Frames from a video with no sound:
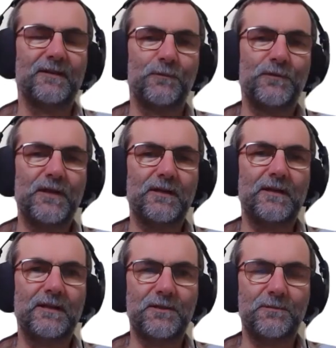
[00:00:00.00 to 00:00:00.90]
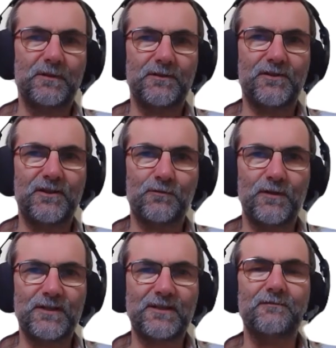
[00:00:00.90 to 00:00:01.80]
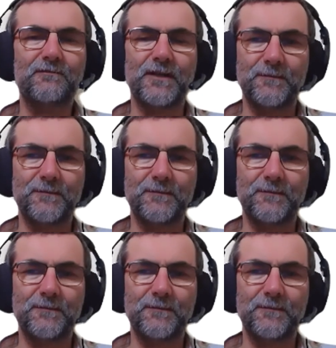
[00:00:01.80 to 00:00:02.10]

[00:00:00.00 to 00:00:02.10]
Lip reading: with that eligibility criteria.